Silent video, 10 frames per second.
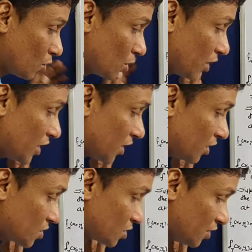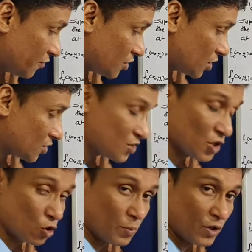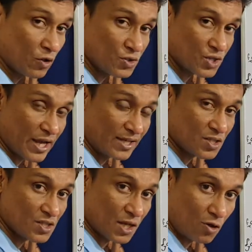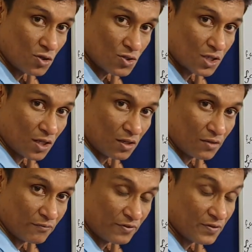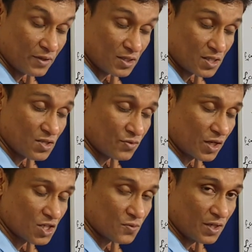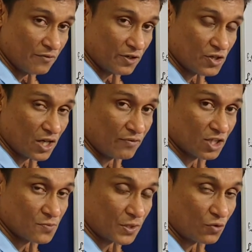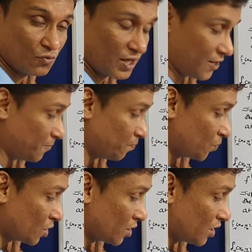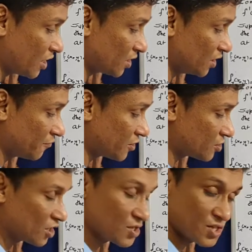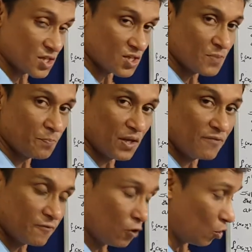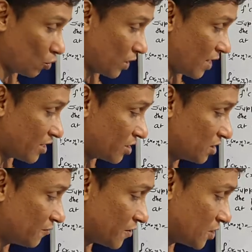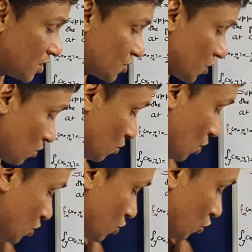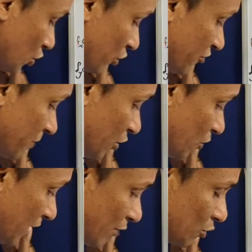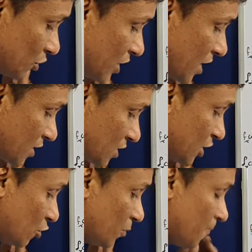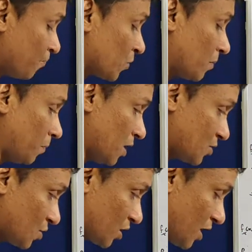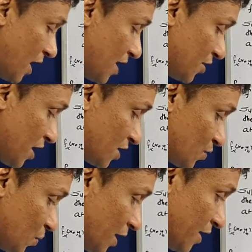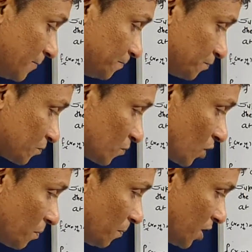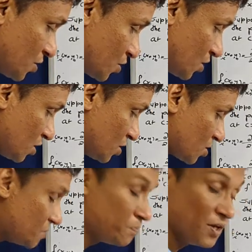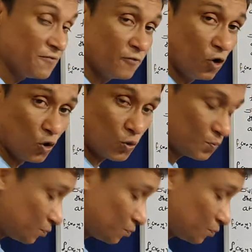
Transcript: Here it is, differential is 0 because x is a constant, since we are differentiating with respect to y. Here the differential is simply 4 and here the differential is 0. So dou f by dou y equal to 3x cube plus 8xy plus simply 4.